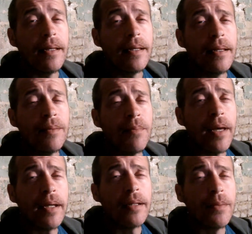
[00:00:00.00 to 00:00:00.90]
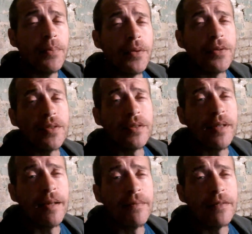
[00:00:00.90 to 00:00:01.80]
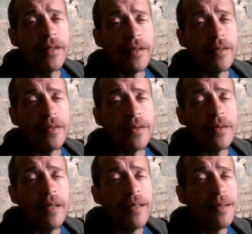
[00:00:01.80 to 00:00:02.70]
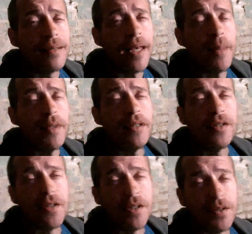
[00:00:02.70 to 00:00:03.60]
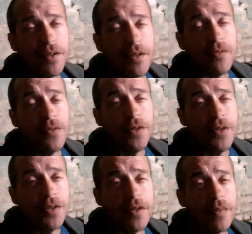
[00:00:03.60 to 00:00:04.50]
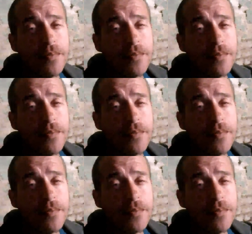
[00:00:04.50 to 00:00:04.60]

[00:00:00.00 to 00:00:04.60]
Inmate Appeals the Death Sentence Claiming Gender Confusion.